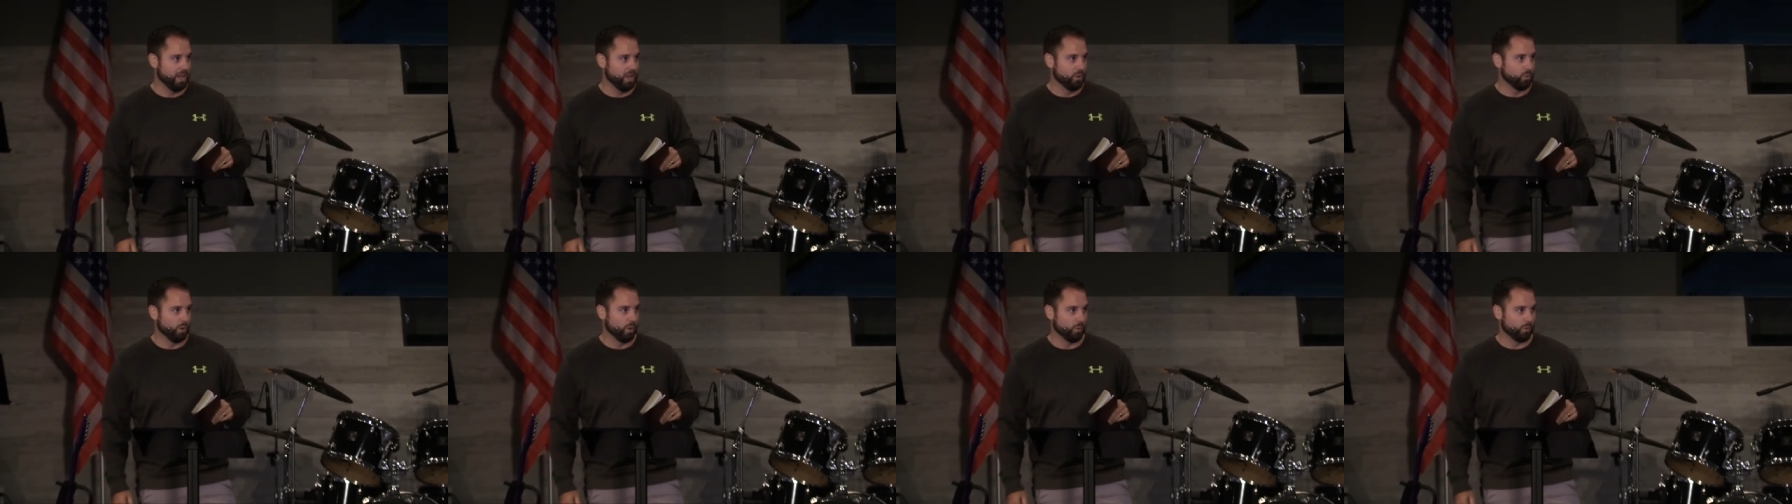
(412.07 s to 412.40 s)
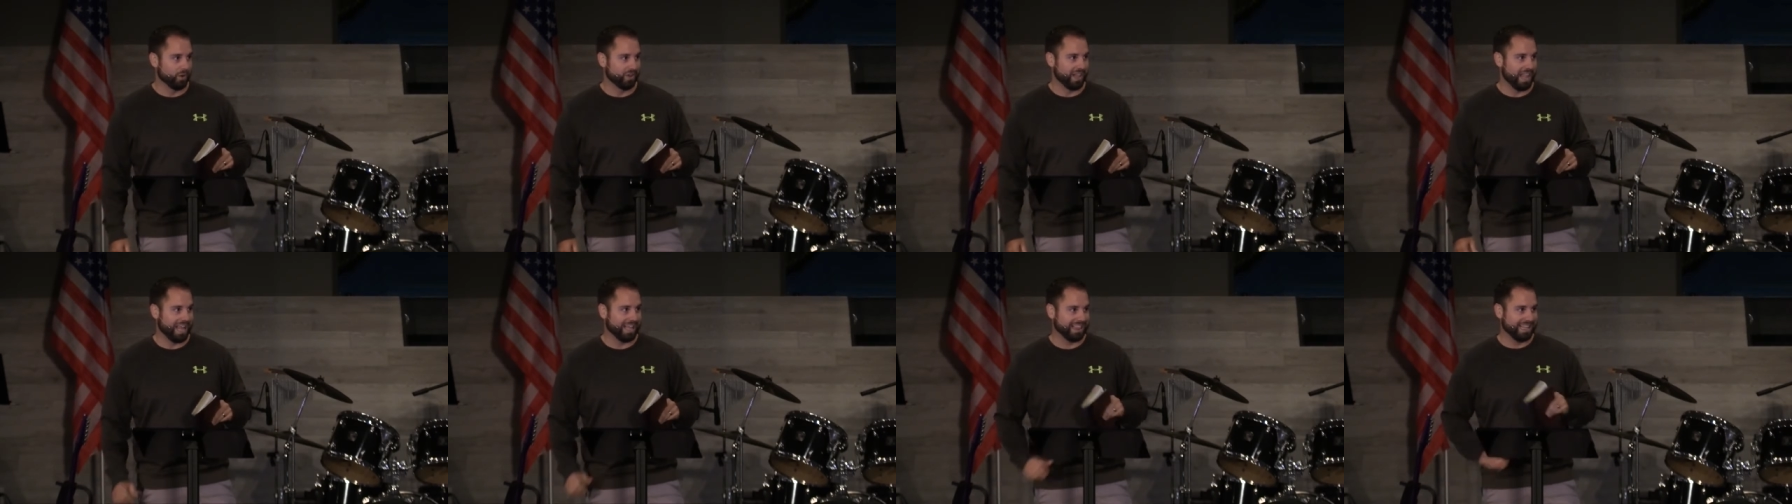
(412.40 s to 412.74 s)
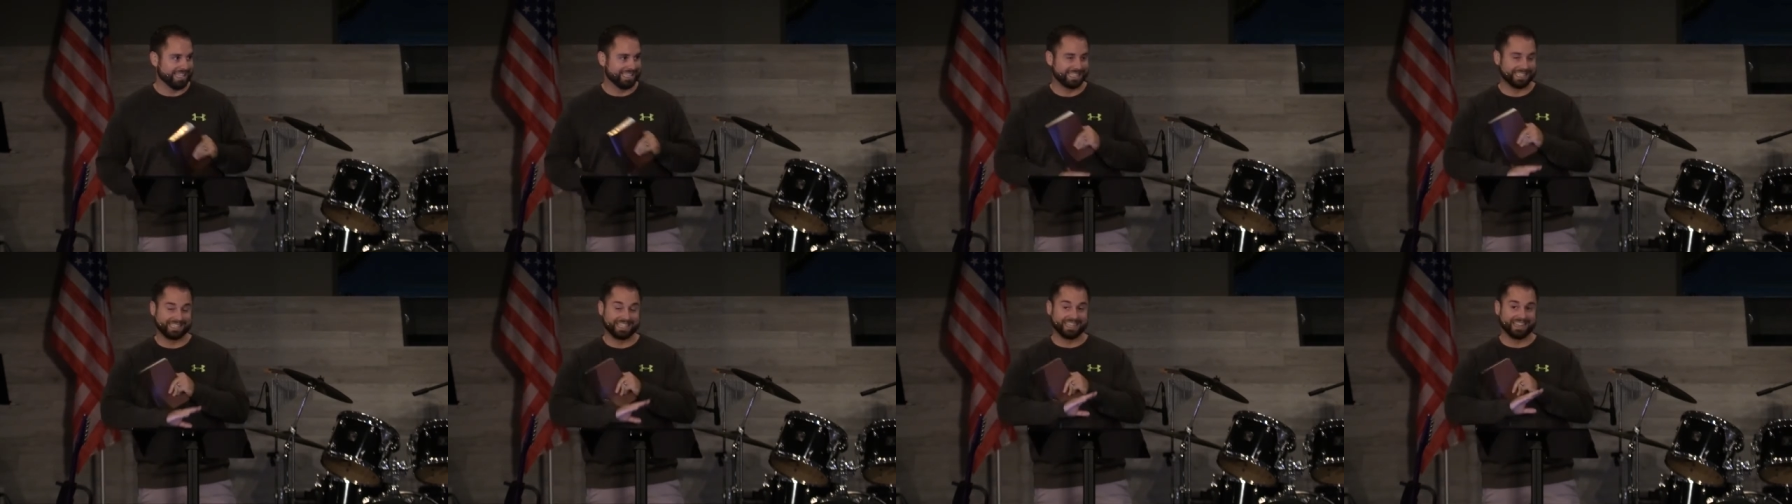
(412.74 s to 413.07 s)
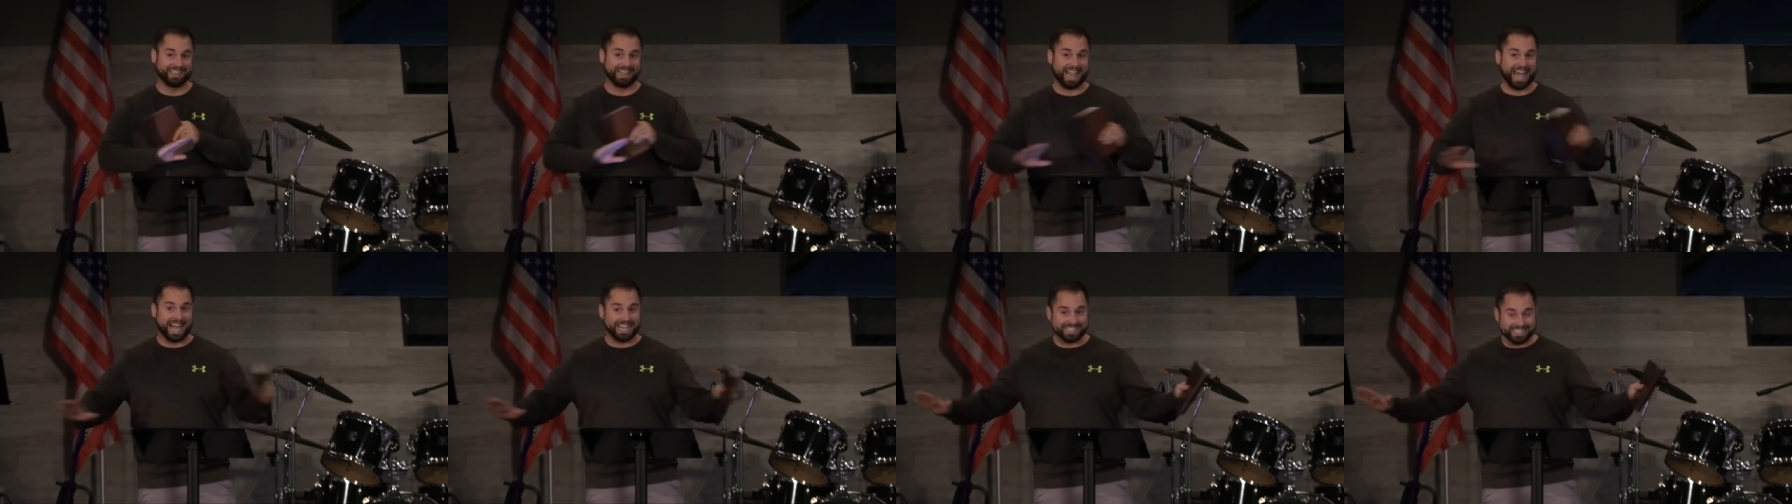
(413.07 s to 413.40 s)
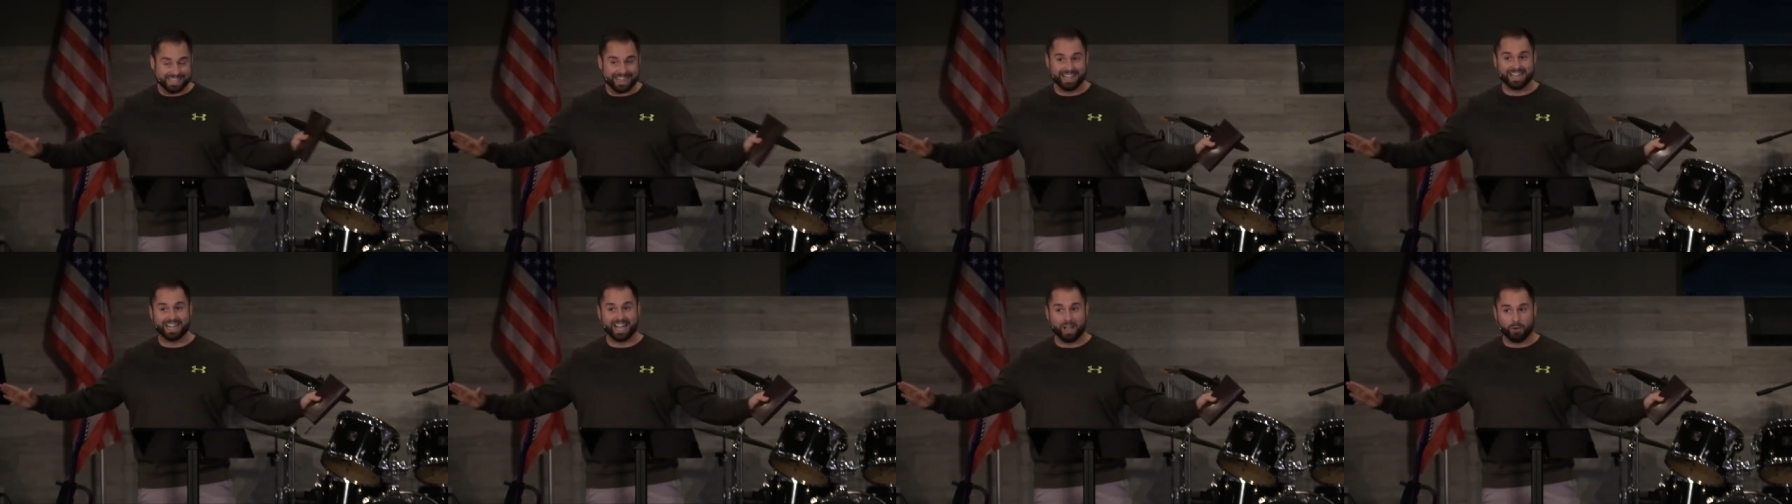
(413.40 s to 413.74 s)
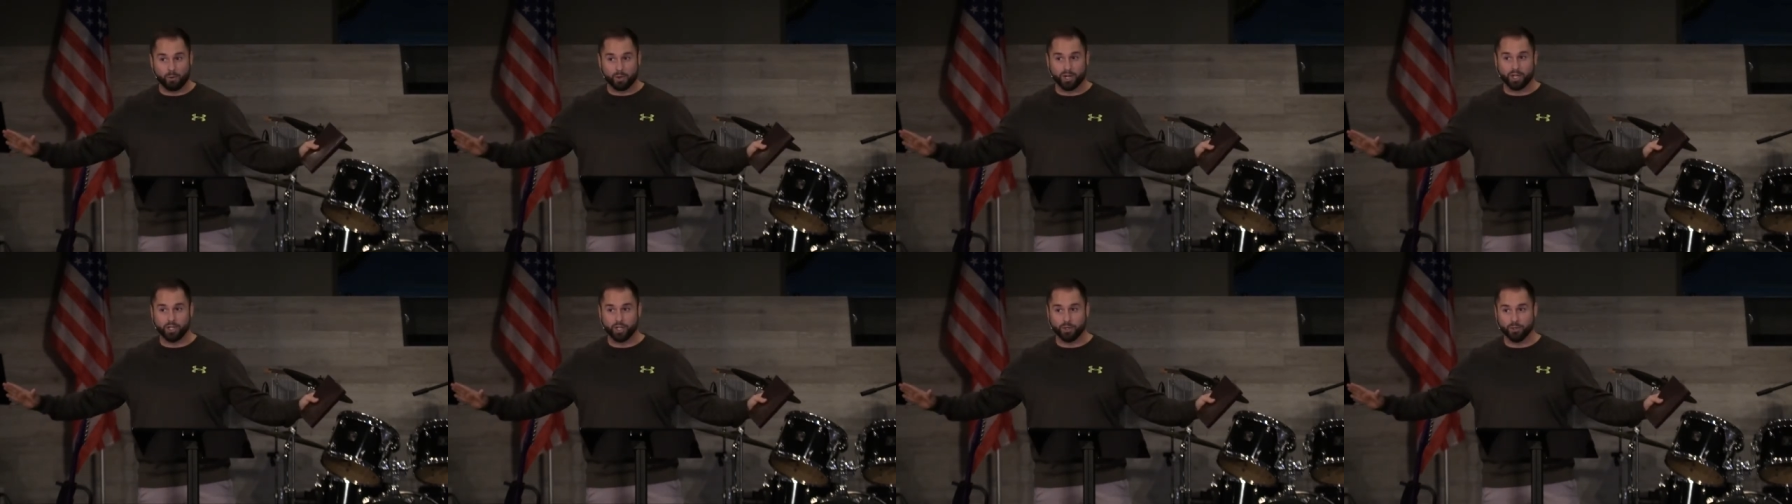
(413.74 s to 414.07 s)
where we're like, this is the last thing I
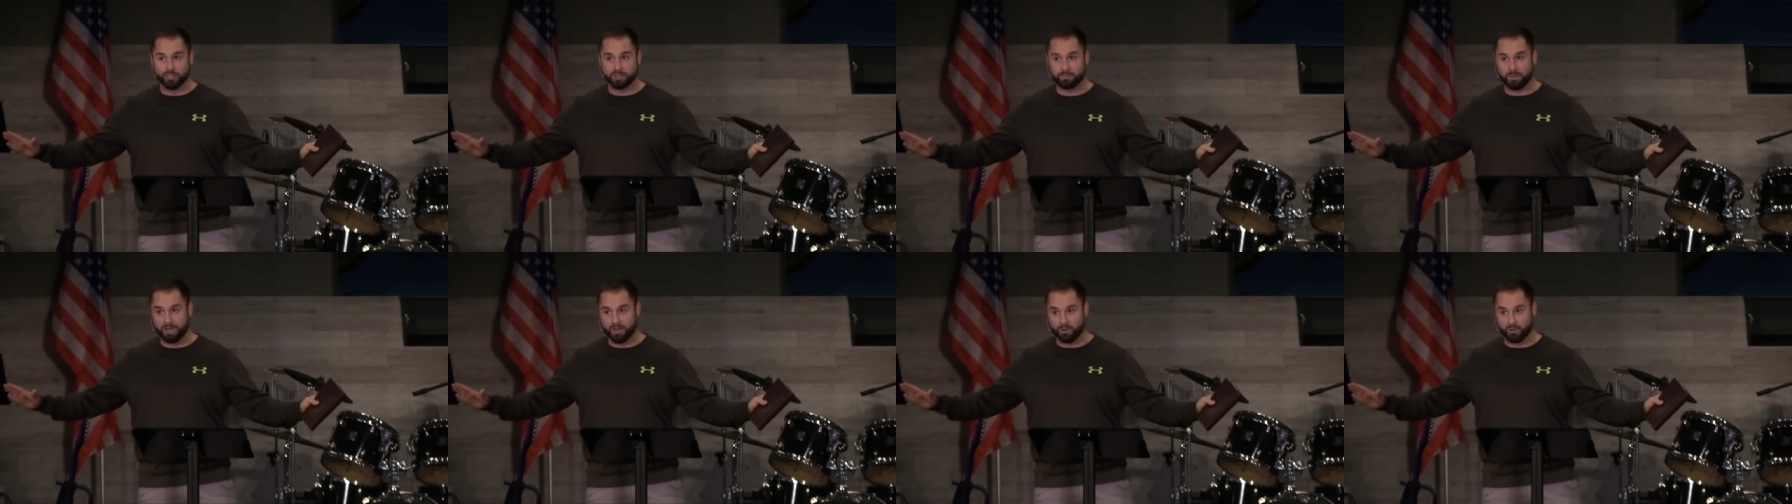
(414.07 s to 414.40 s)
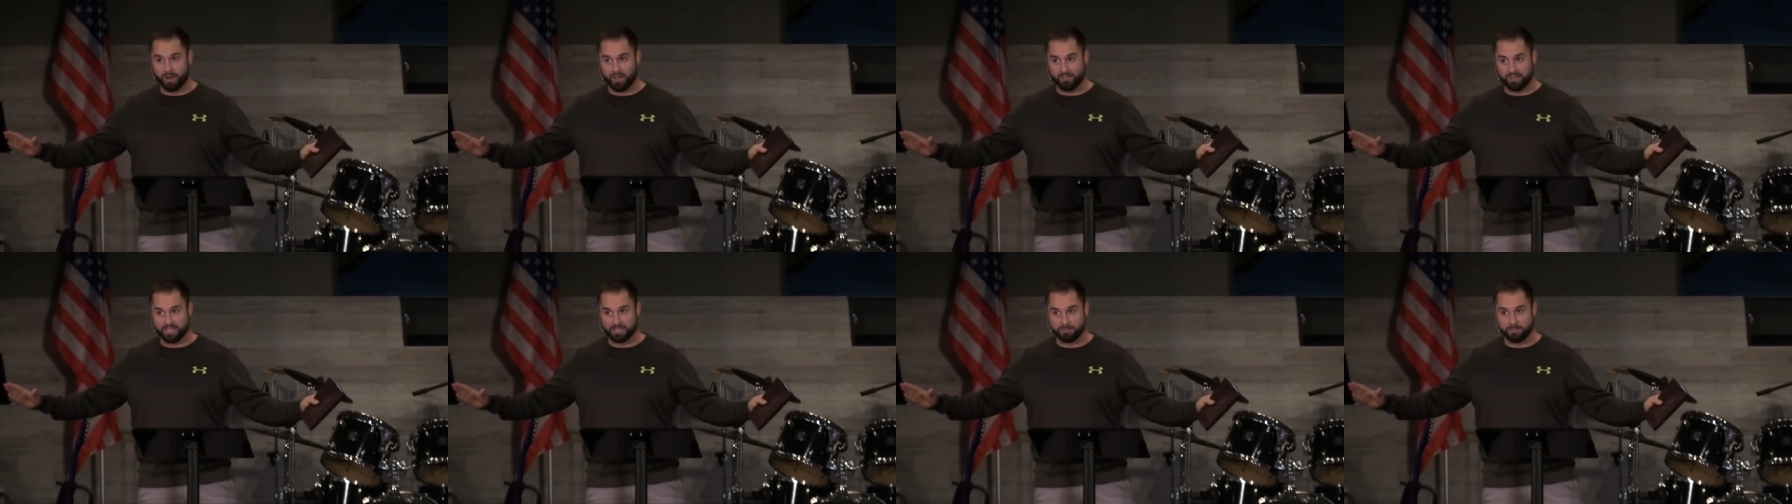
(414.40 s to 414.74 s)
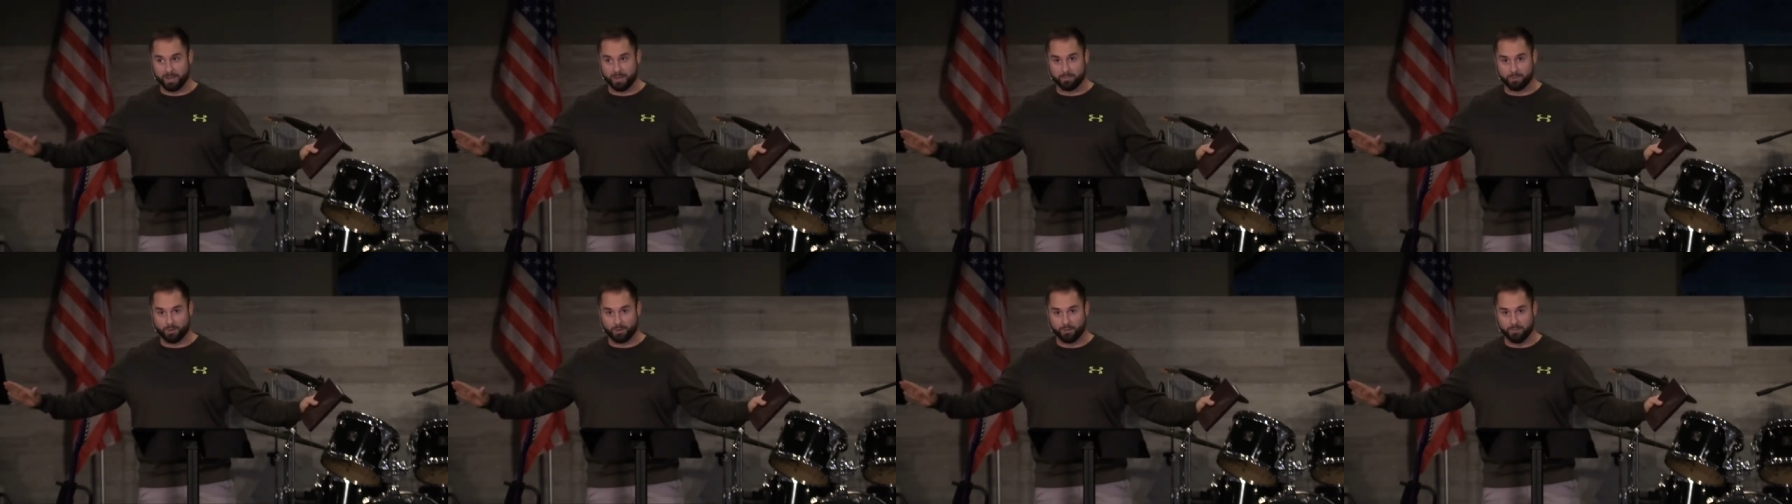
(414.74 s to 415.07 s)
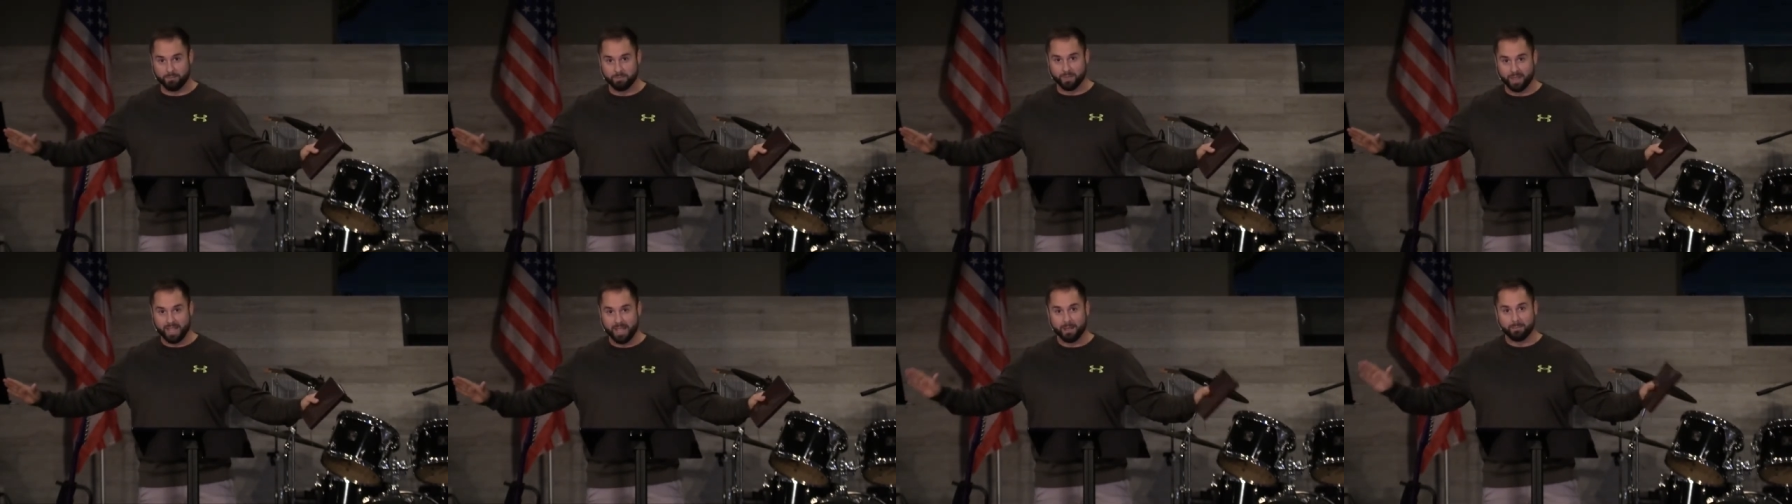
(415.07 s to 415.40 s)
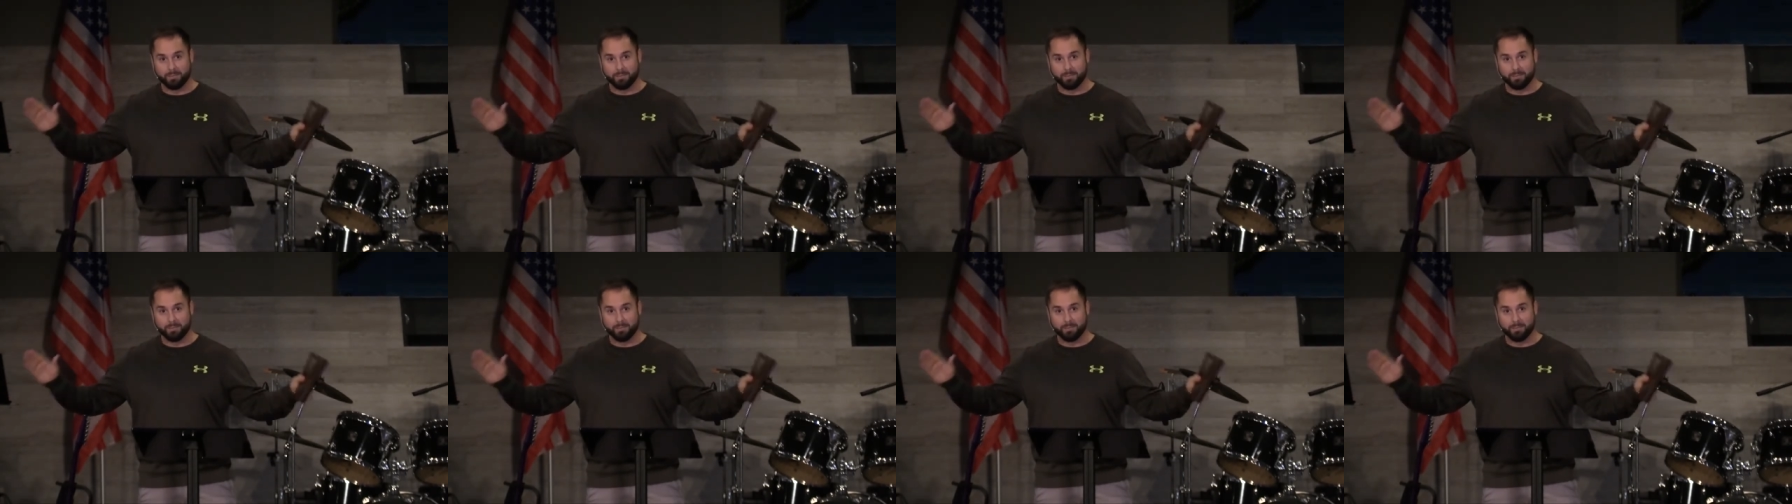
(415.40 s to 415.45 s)
want to do is be around these people,